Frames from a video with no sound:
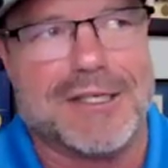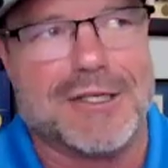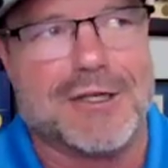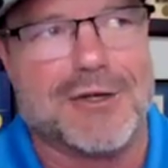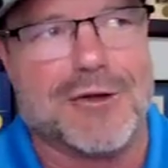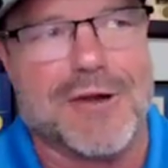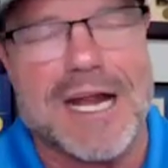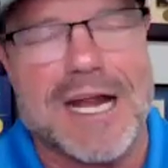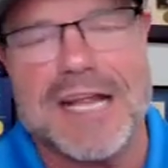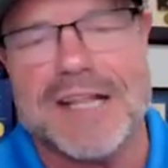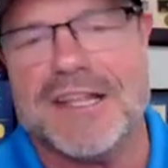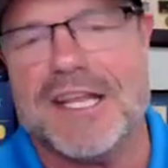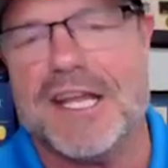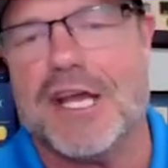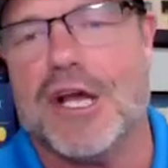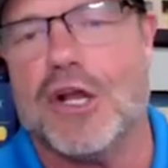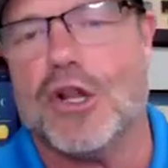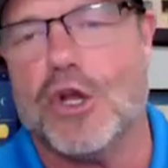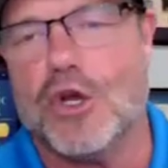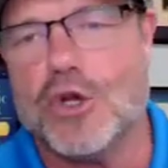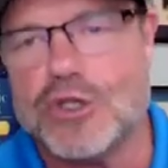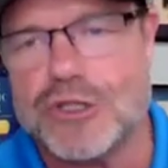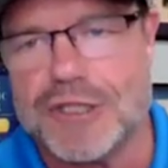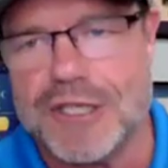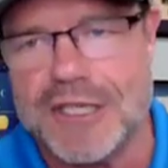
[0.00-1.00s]
creating the
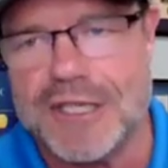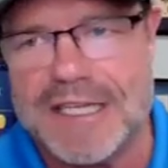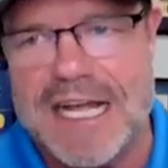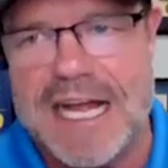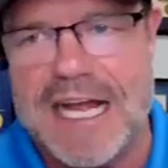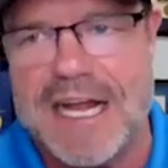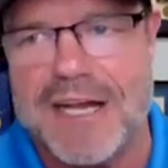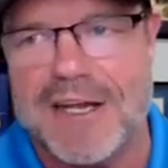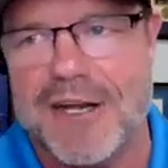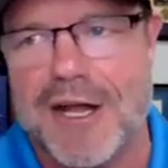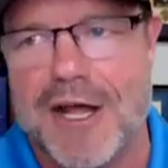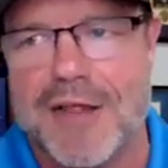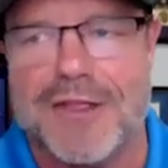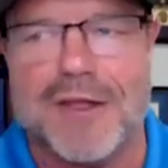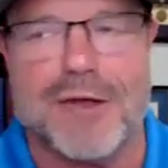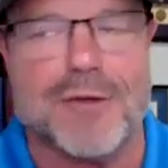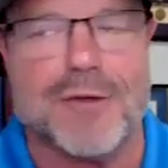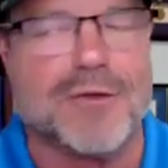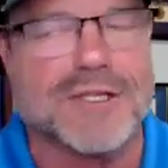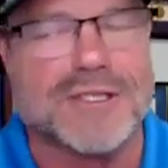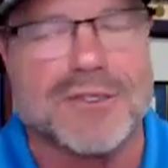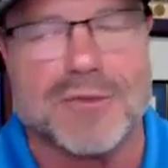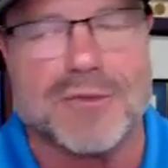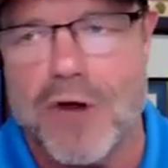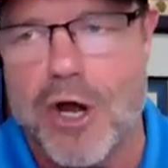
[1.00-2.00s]
illusion that nothing
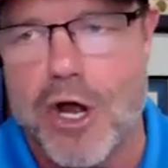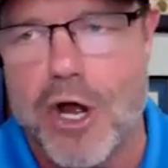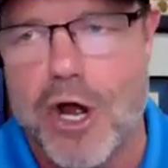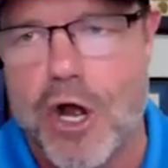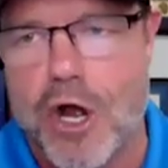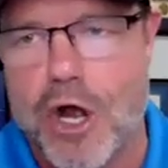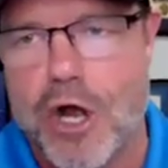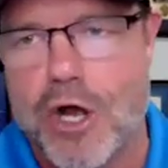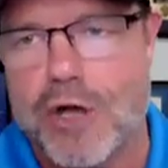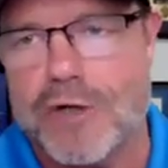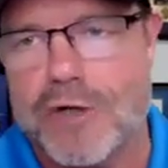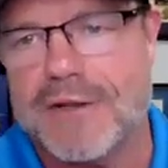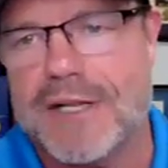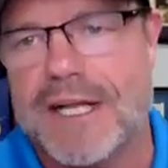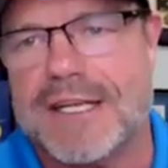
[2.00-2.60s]
was wrong,